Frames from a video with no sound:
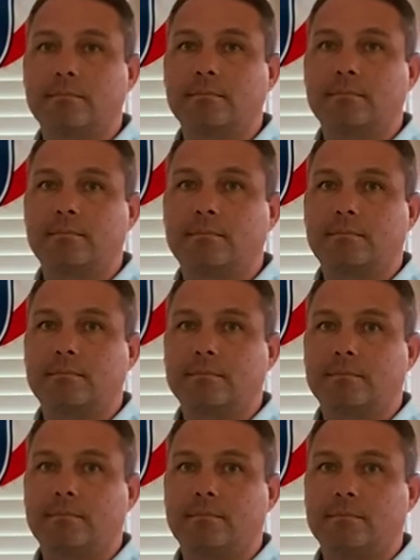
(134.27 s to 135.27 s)

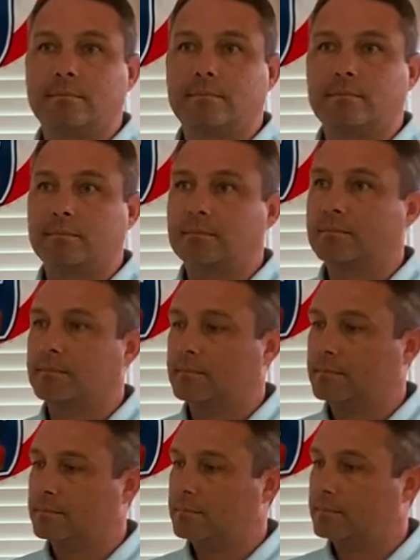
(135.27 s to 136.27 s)

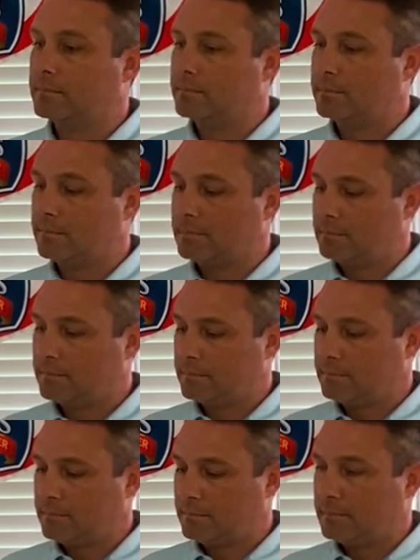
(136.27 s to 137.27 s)

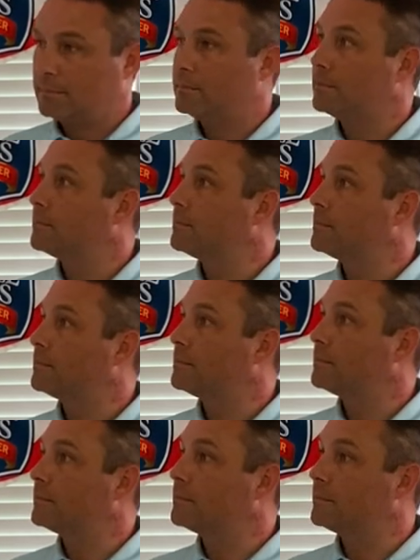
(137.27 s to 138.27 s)

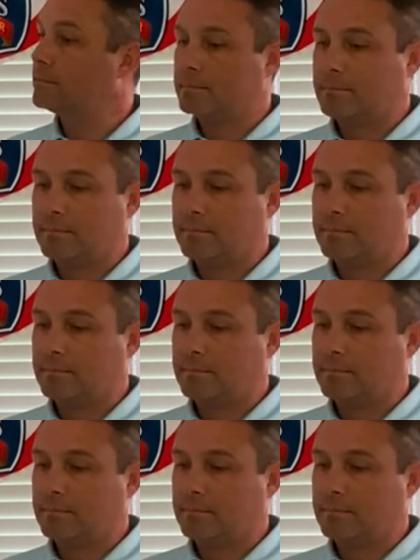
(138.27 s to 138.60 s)
(silent)